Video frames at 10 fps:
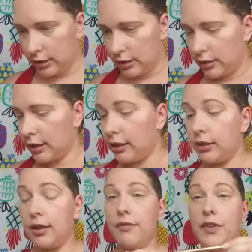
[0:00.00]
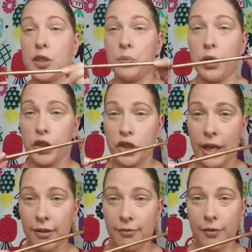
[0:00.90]
I love this brushette
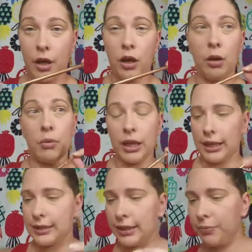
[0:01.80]
from Lexi.